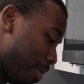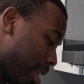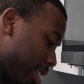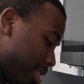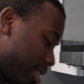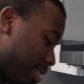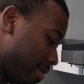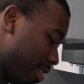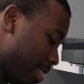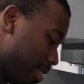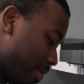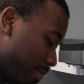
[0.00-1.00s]
make good
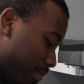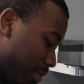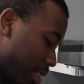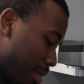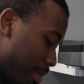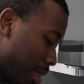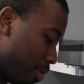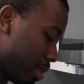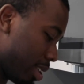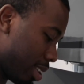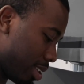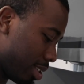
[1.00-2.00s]
TV. Y'all make
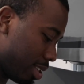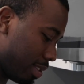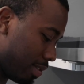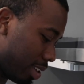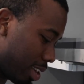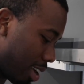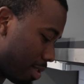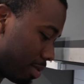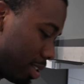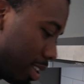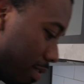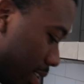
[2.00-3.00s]
really good TV. Y'all
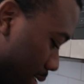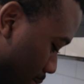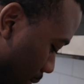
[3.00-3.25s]
would leave us